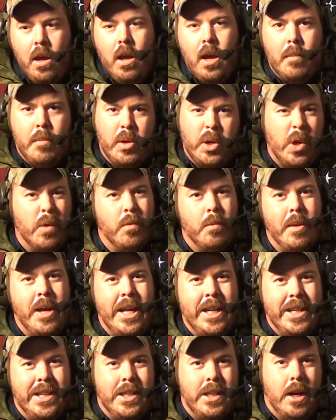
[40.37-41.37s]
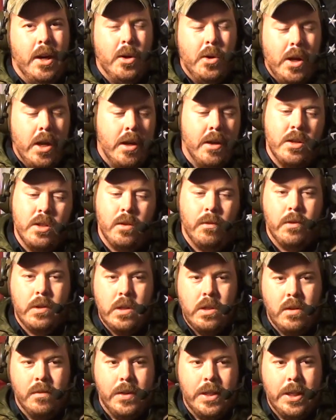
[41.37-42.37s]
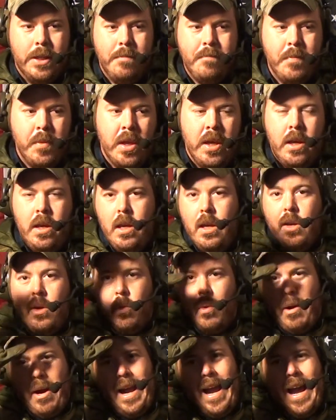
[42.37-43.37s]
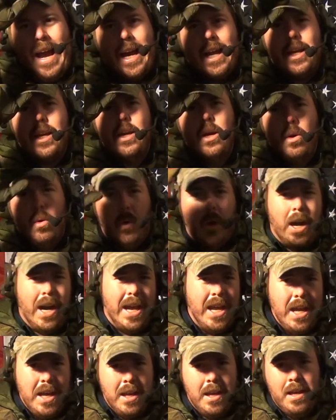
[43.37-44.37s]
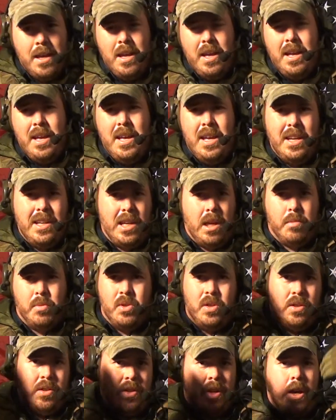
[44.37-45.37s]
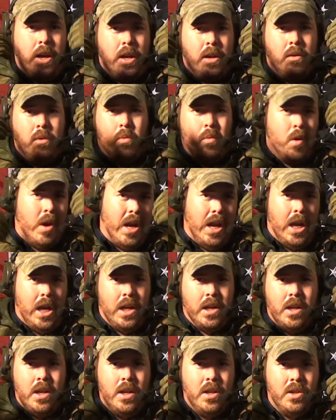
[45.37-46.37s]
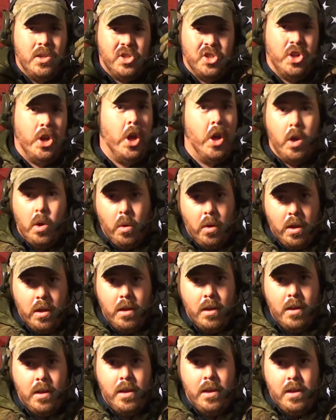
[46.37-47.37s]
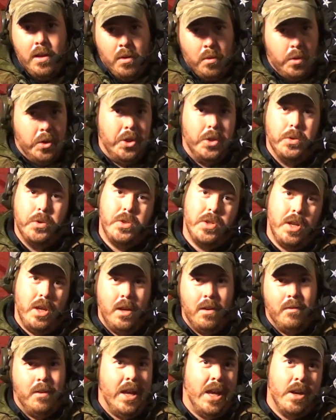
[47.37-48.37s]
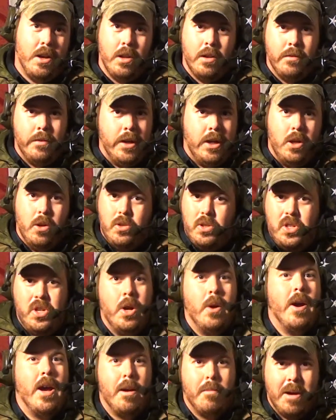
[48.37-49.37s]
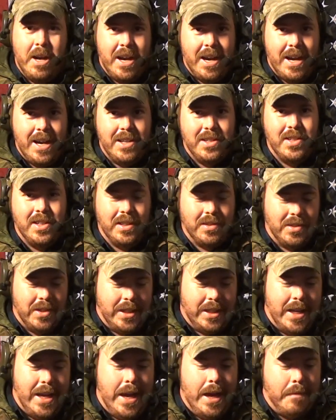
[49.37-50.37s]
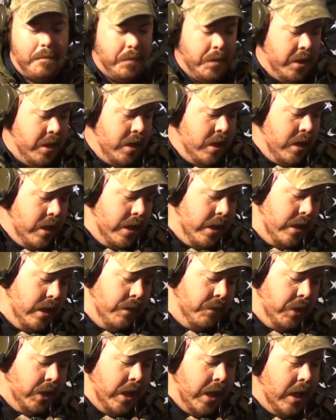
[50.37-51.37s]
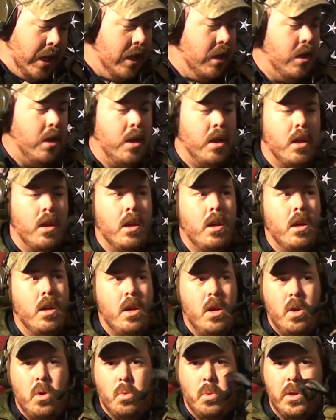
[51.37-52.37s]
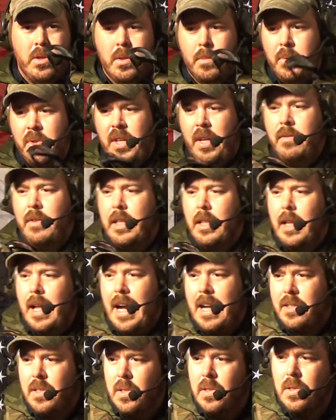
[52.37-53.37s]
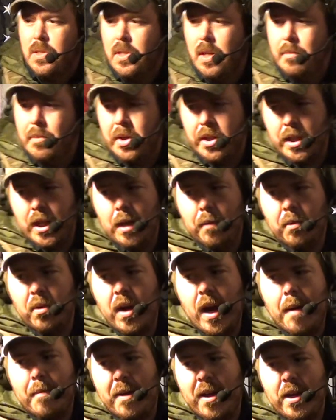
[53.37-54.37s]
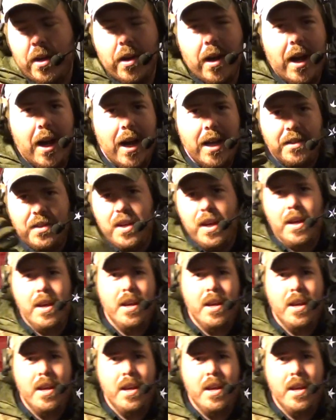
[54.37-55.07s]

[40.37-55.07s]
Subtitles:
I'm going to go from head to toe. So first of all, wear a hat. Why? Keeps the sun, rain, snow, which you'll see in that other video, snow out of my eyes, things like that. If you can, wear some safety glasses, something to keep crap out of your eyes.